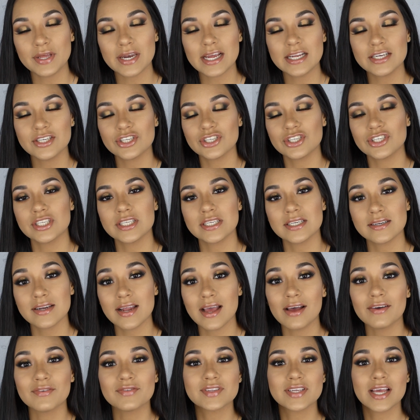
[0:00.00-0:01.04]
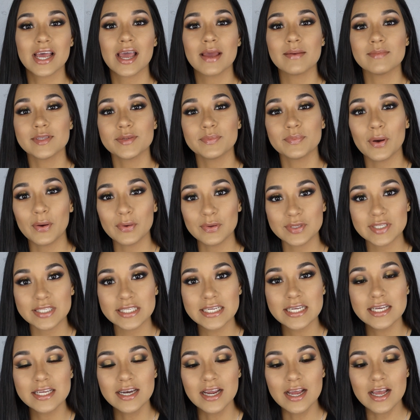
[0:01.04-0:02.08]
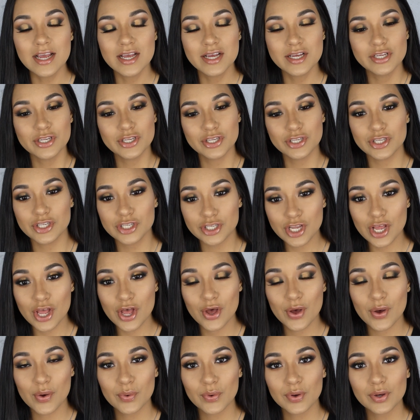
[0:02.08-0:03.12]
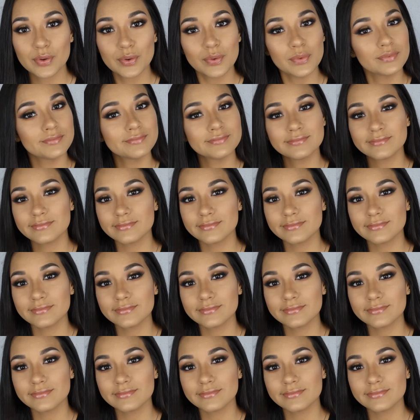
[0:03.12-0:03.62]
but I just didn't have time to post it. So,